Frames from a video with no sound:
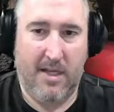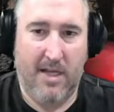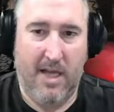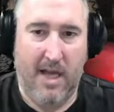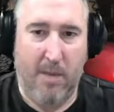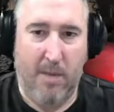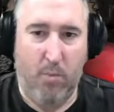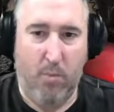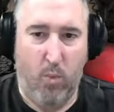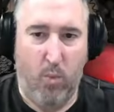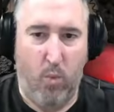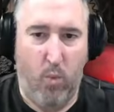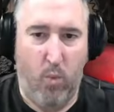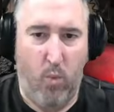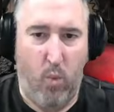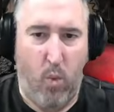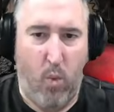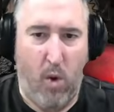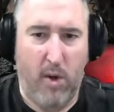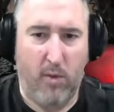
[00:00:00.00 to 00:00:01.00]
I'm
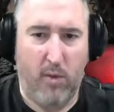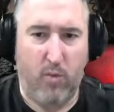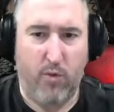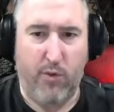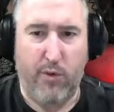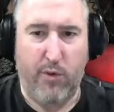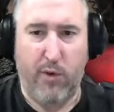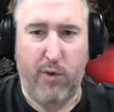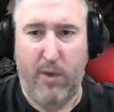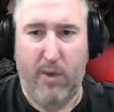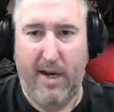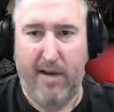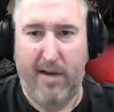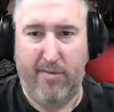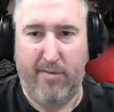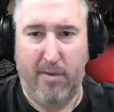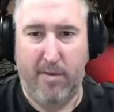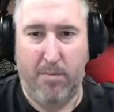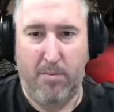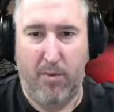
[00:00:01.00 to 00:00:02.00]
1 rune away
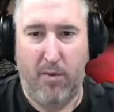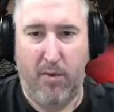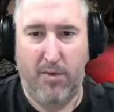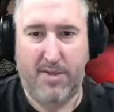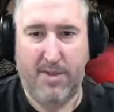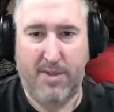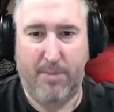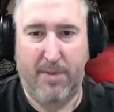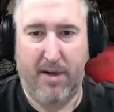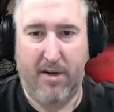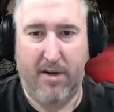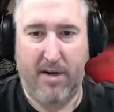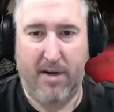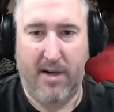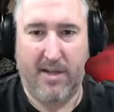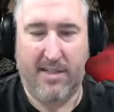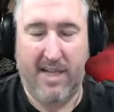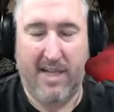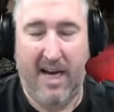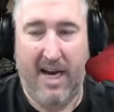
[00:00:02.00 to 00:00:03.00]
from both
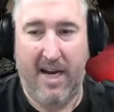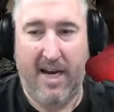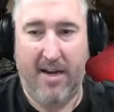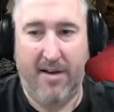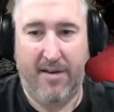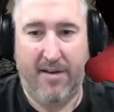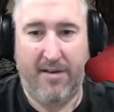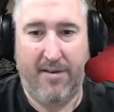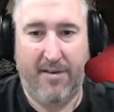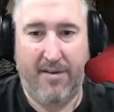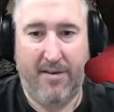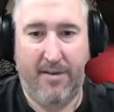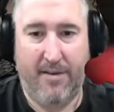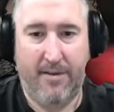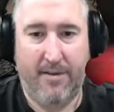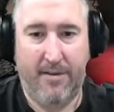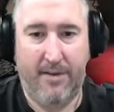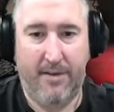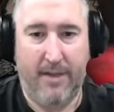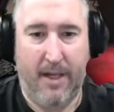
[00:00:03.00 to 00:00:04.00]
Spirit and
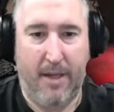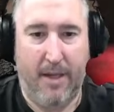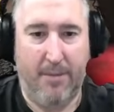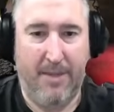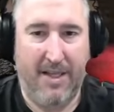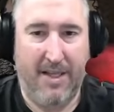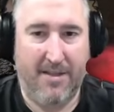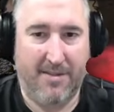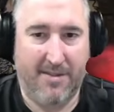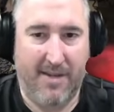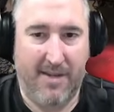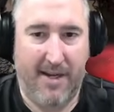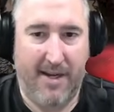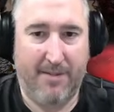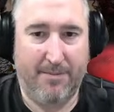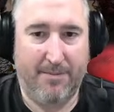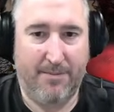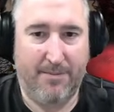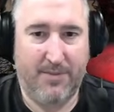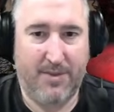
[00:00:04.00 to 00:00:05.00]
Insight,
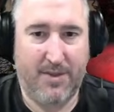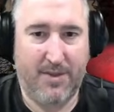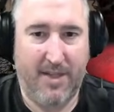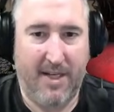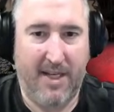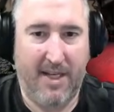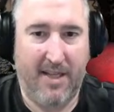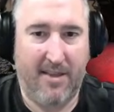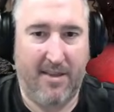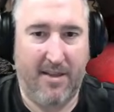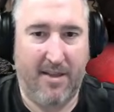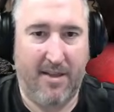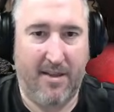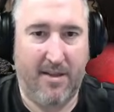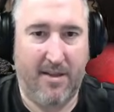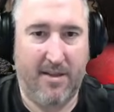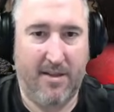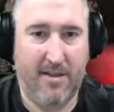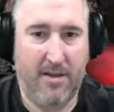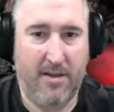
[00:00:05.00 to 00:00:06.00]
so I need the
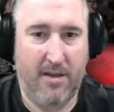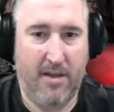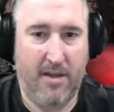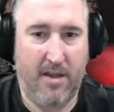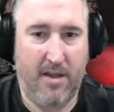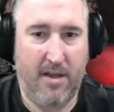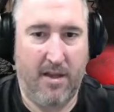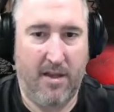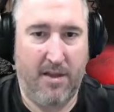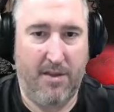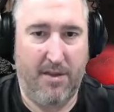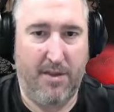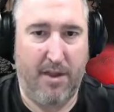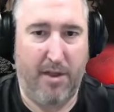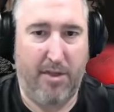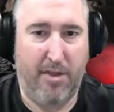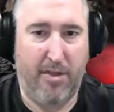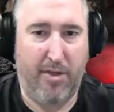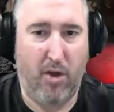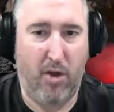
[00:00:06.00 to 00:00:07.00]

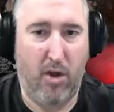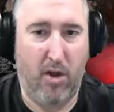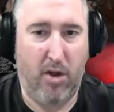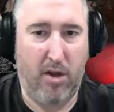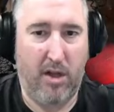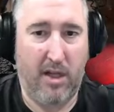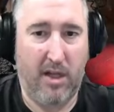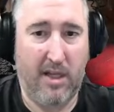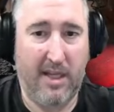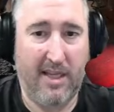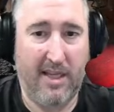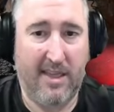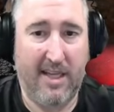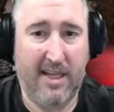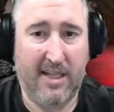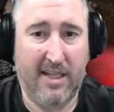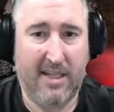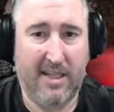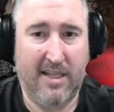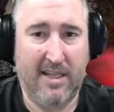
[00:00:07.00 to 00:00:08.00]
full, I
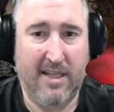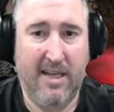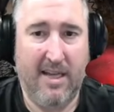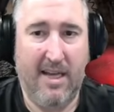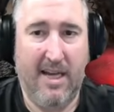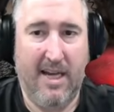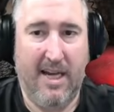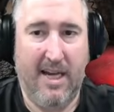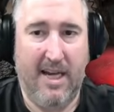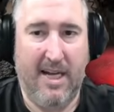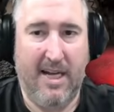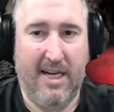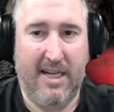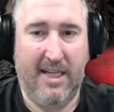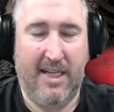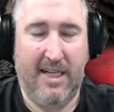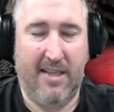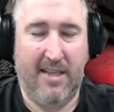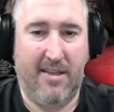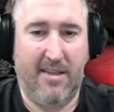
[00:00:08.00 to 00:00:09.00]
think, and I
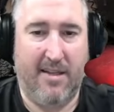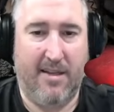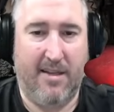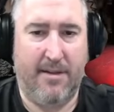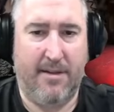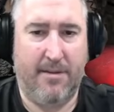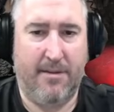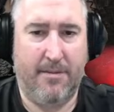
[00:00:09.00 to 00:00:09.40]
need the